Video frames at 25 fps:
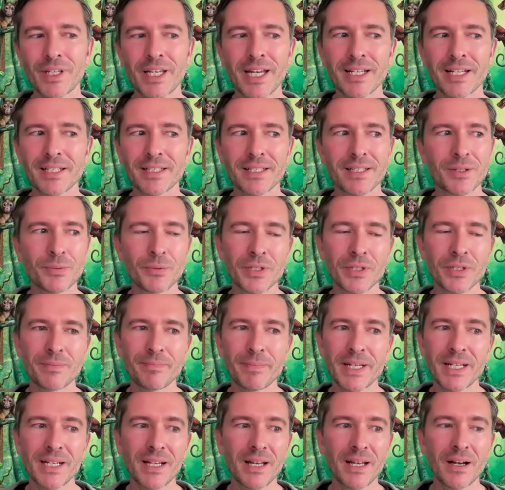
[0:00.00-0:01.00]
guests would
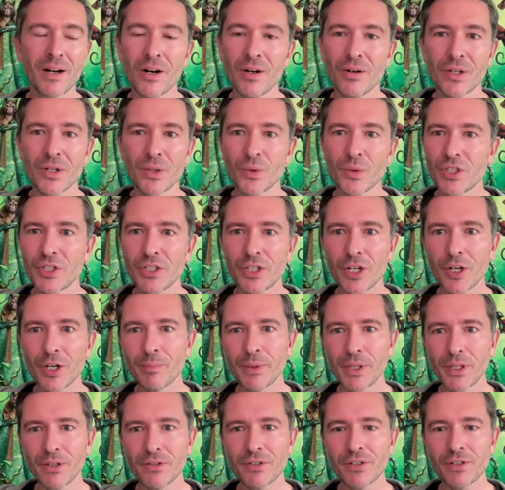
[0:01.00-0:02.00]
be like, oh, it was so
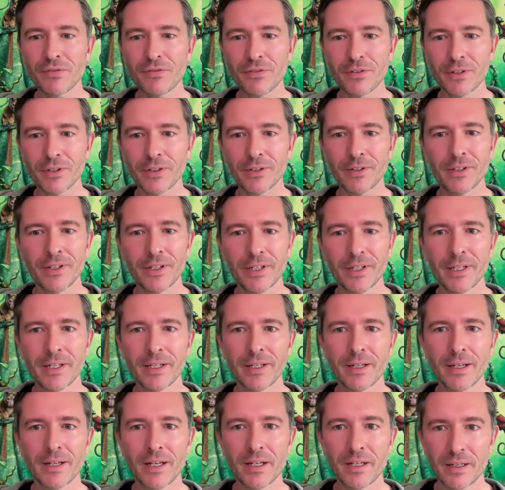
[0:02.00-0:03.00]
beautiful.
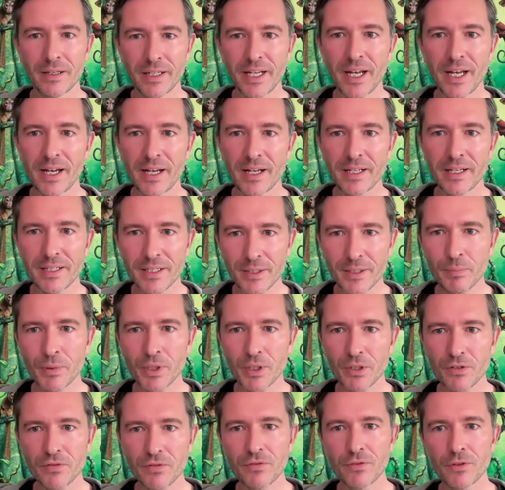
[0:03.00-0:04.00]
And yeah, it is
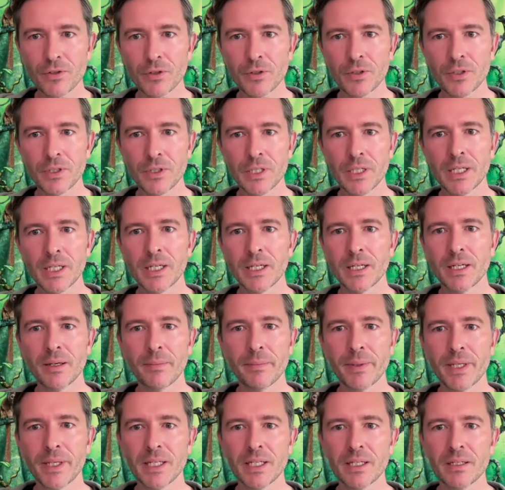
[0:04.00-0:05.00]
beautiful. I
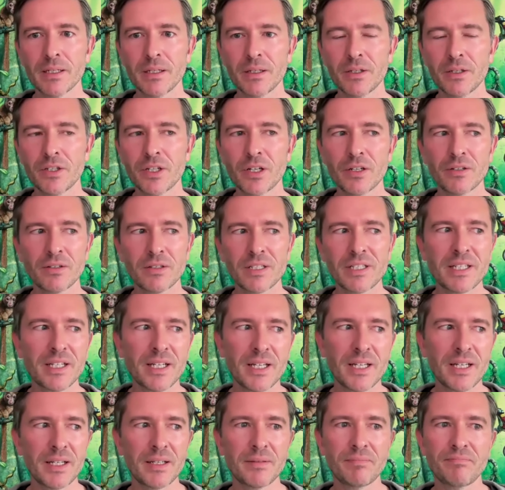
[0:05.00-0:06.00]
mean, you don't
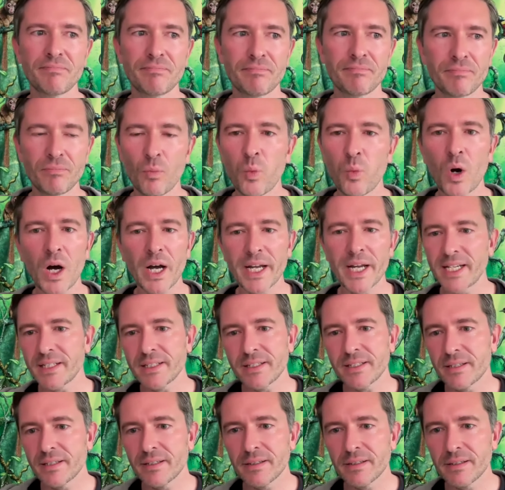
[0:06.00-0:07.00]
see
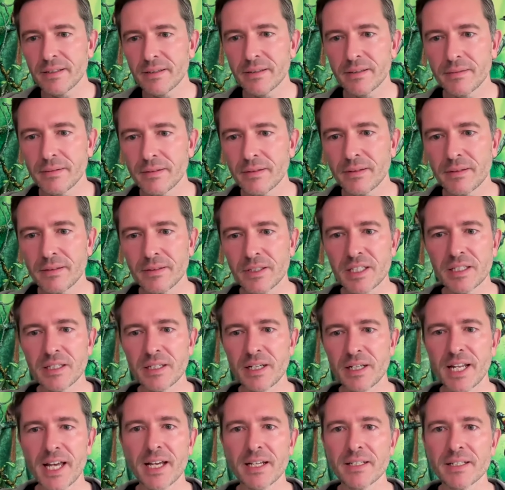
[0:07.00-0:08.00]
white
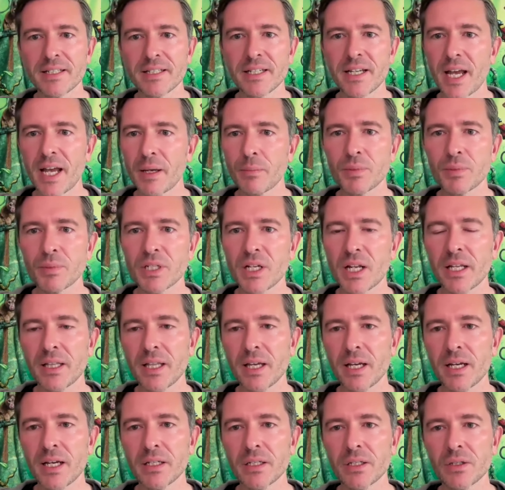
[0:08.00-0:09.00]
landscapes like
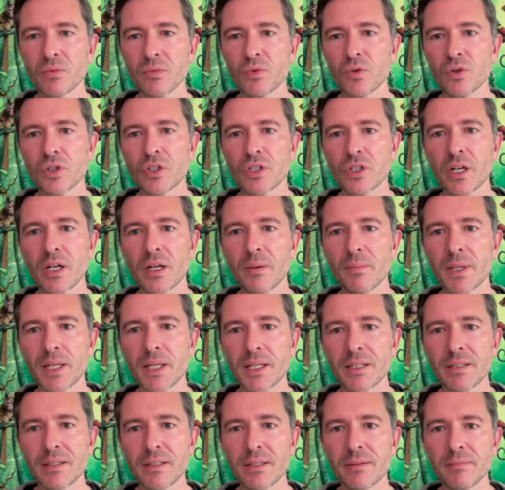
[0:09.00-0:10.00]
that underwater. I
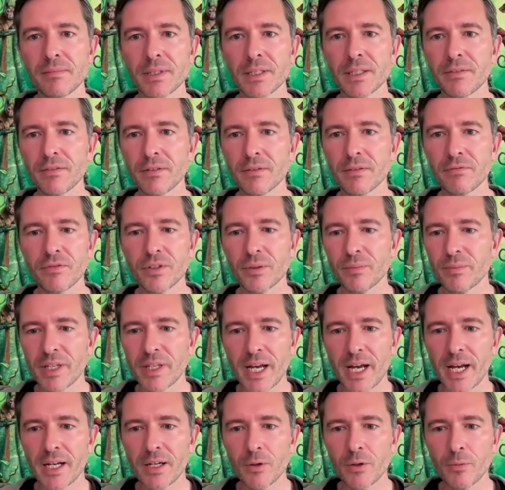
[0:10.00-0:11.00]
mean, it's something from
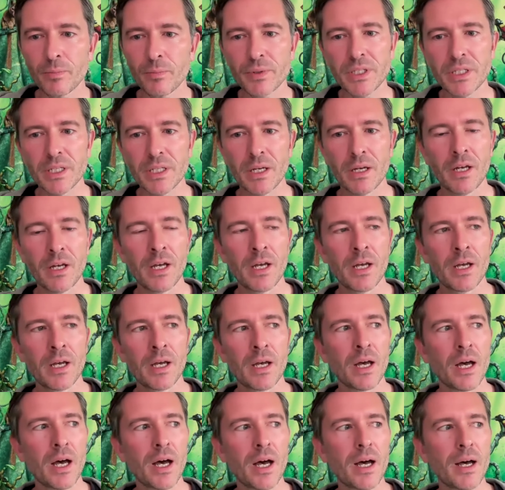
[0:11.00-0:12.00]
the Alps.
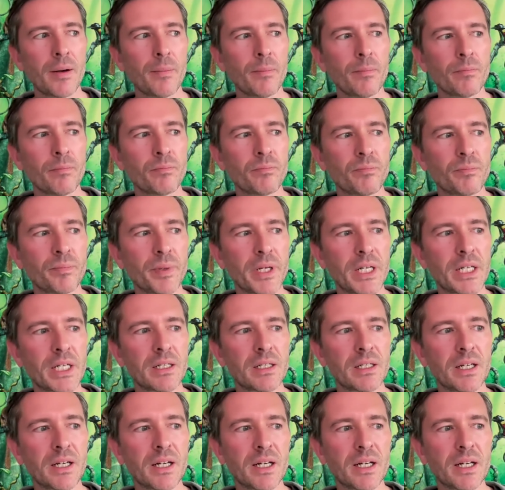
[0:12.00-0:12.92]
But